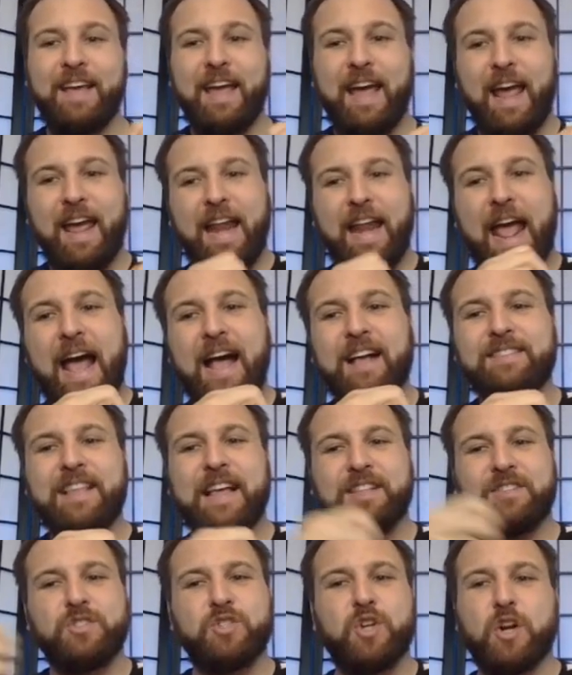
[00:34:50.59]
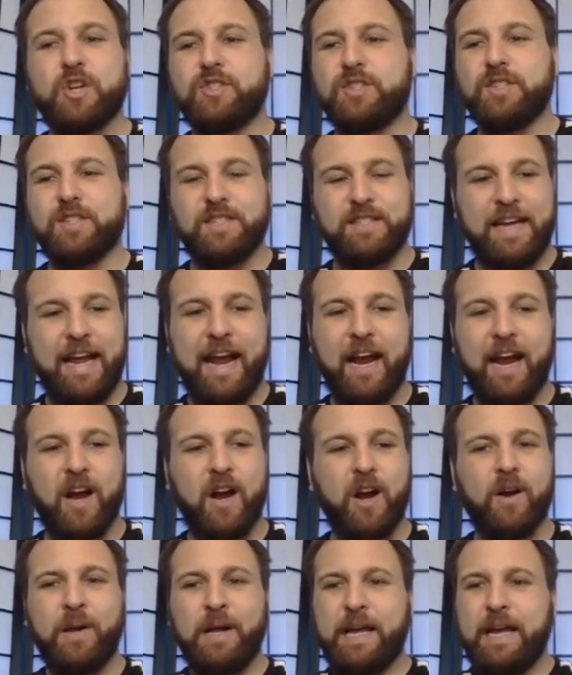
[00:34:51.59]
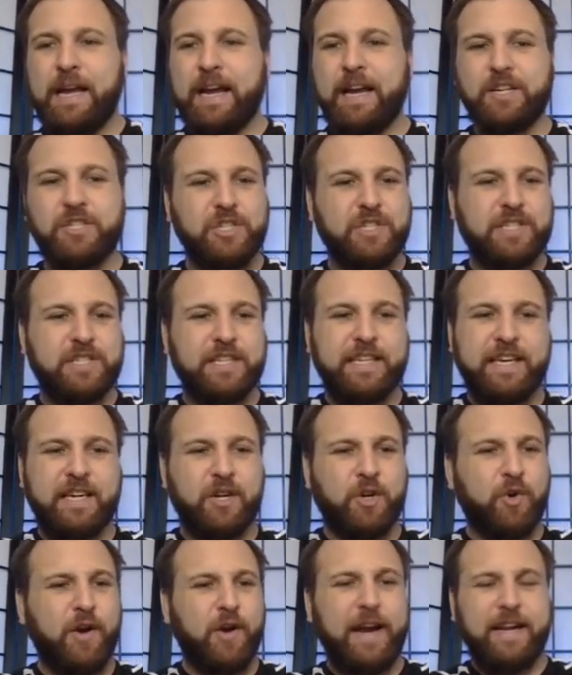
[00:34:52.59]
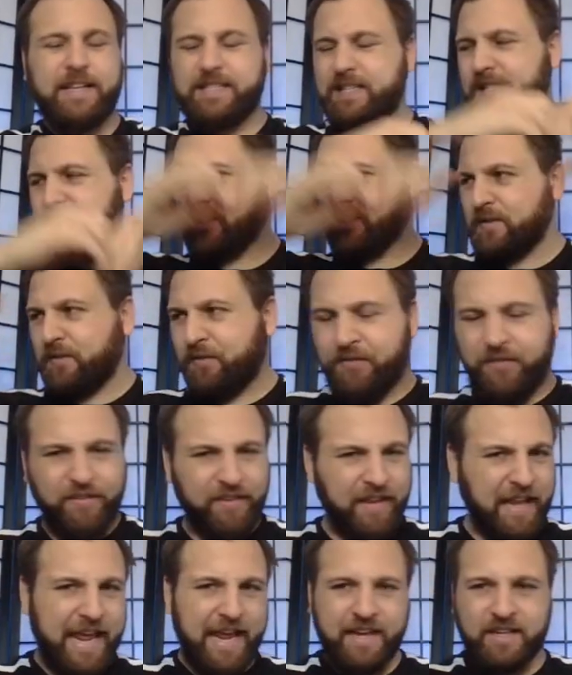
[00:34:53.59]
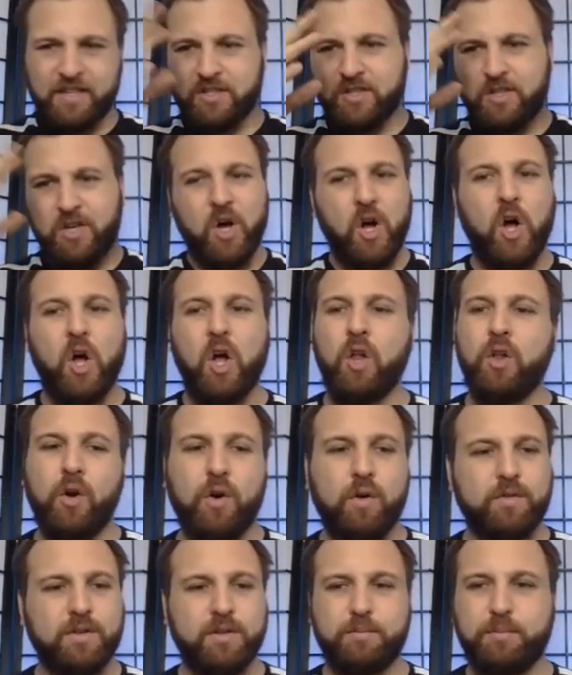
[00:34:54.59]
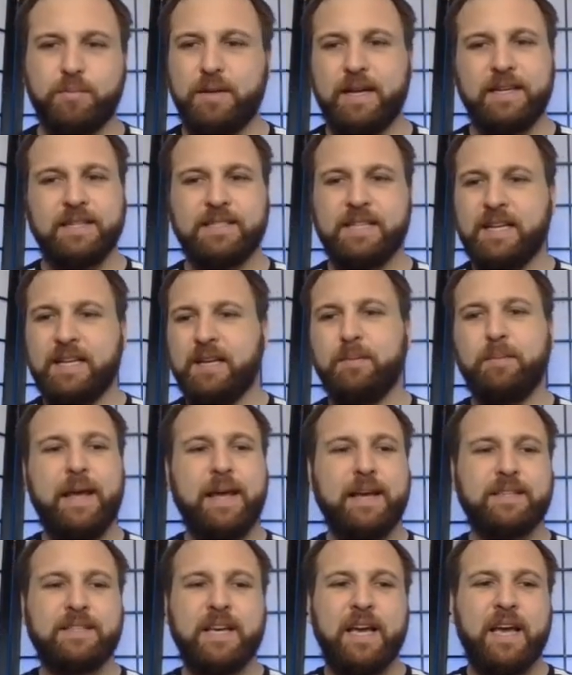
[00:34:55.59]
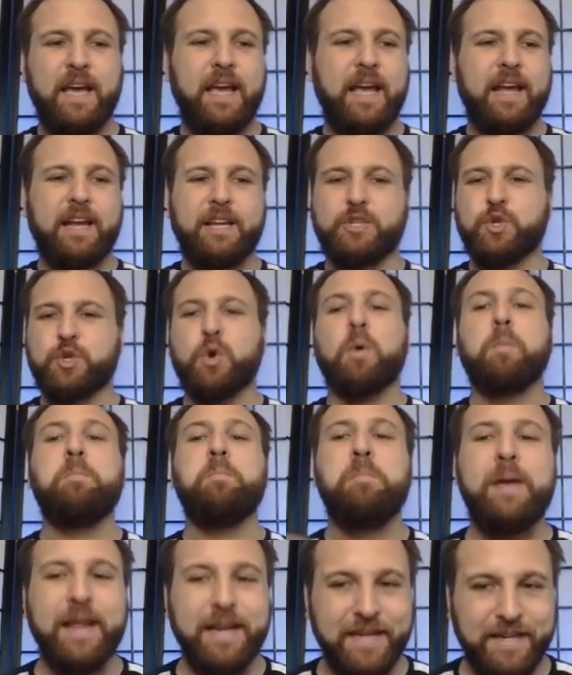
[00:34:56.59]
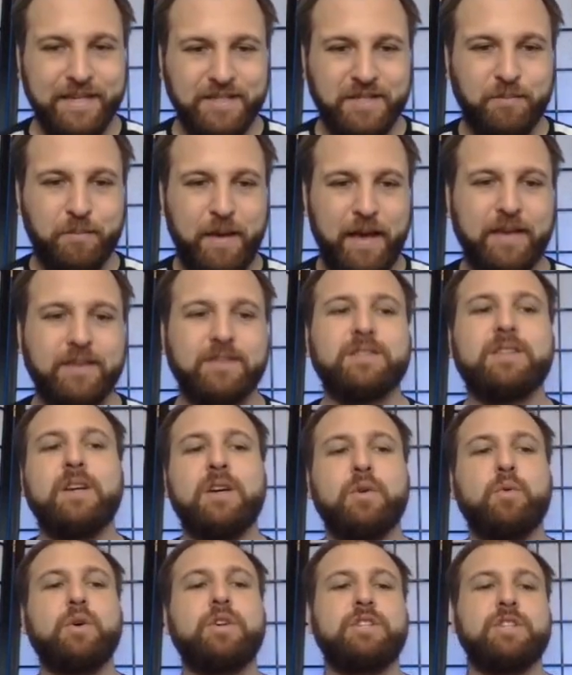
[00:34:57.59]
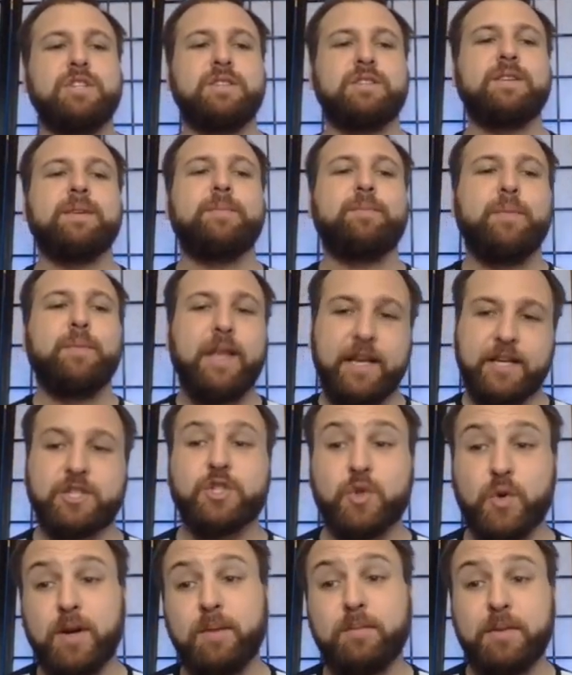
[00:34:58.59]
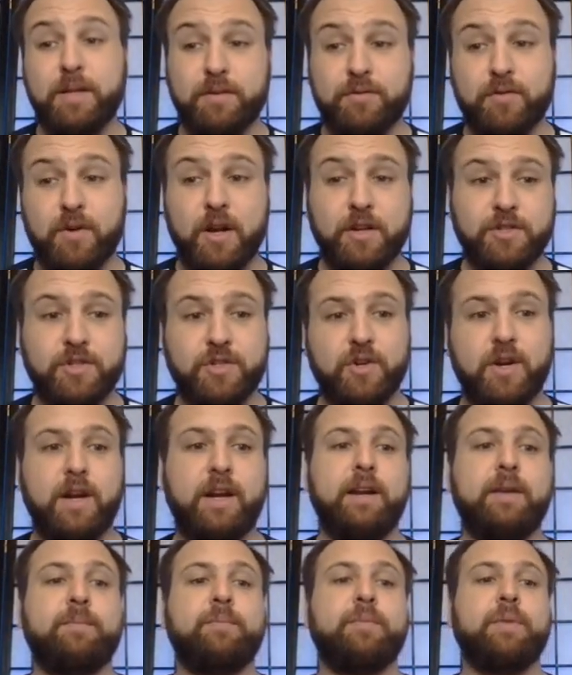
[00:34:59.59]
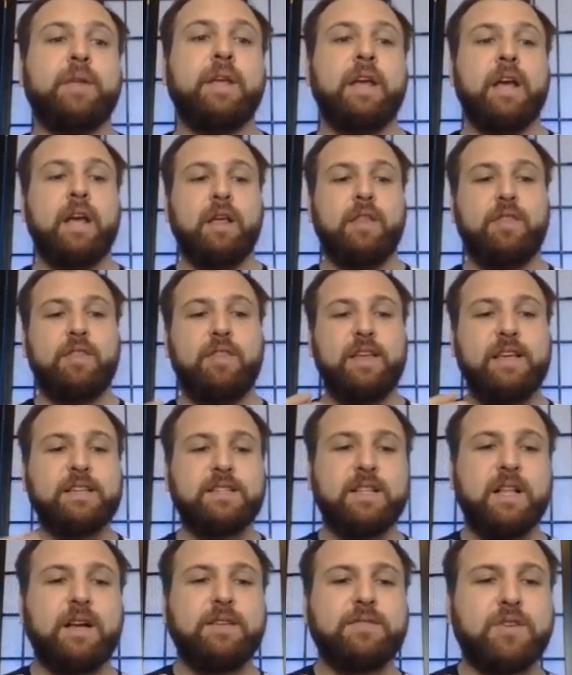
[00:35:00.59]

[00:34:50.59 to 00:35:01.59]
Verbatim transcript: and as that starts to tear it just creates these flakes all over the place and it makes a tremendous mess which is extremely frustrating. These gloves